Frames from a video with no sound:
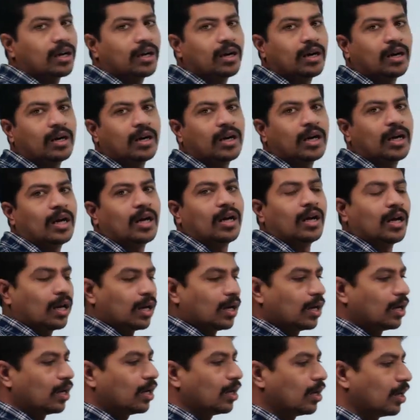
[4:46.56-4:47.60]
learned
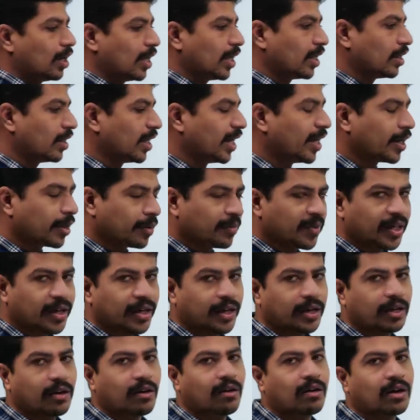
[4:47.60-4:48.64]
in
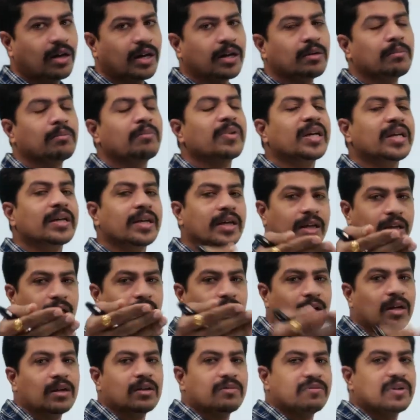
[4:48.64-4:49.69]
intermediate or in
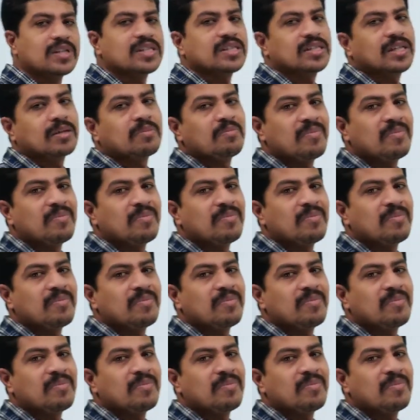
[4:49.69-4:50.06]
BTech first year